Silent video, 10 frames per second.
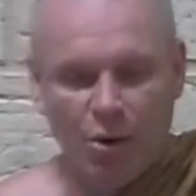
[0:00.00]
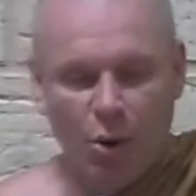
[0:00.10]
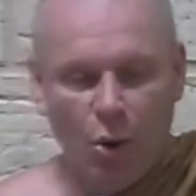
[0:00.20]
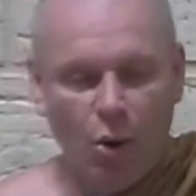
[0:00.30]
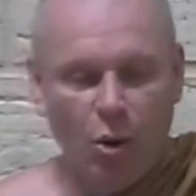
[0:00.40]

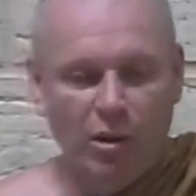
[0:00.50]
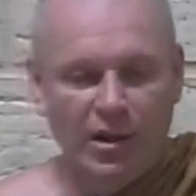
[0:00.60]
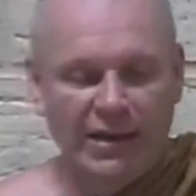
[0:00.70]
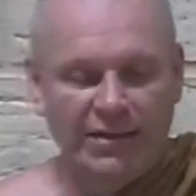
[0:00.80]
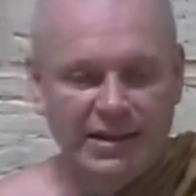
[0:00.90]

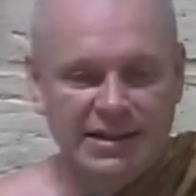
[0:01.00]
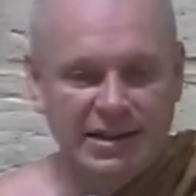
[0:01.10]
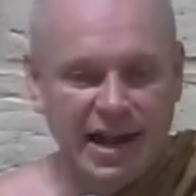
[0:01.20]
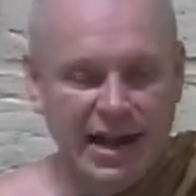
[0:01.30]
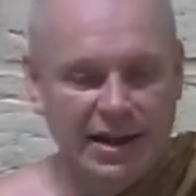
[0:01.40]
at this
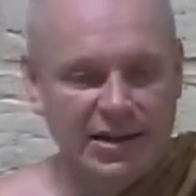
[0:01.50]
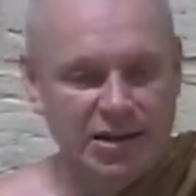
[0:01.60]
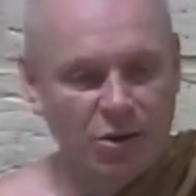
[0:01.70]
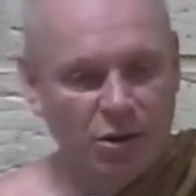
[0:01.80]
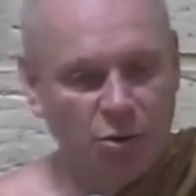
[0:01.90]
stage,
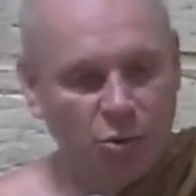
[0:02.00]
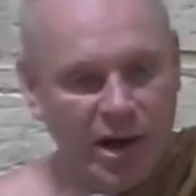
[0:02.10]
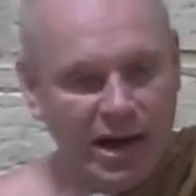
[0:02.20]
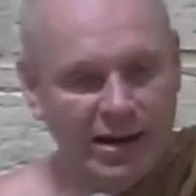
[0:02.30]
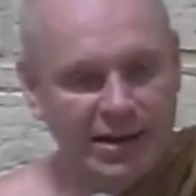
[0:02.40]
your
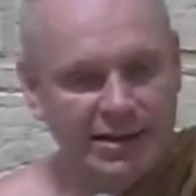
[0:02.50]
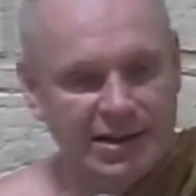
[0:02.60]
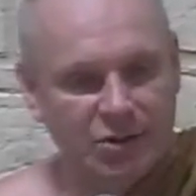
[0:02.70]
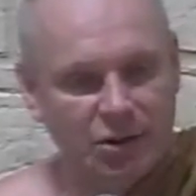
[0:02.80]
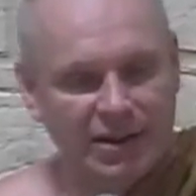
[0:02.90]
awareness
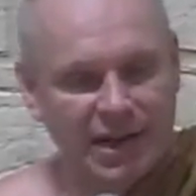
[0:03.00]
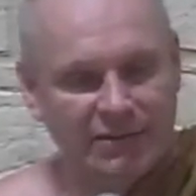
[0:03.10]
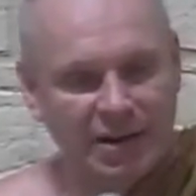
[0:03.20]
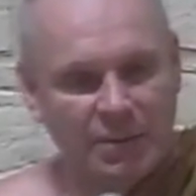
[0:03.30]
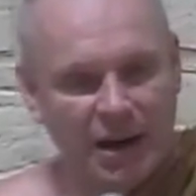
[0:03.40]
is not yet
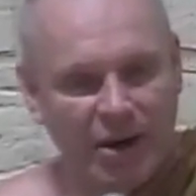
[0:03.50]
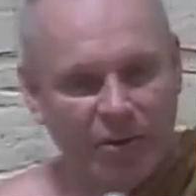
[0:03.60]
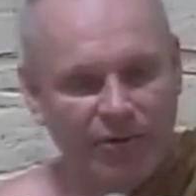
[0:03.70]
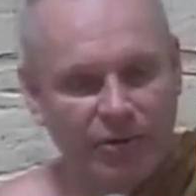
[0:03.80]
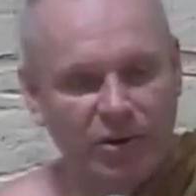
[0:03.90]
very
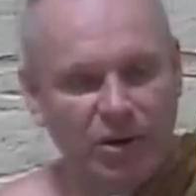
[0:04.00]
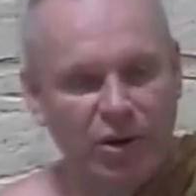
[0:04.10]
powerful.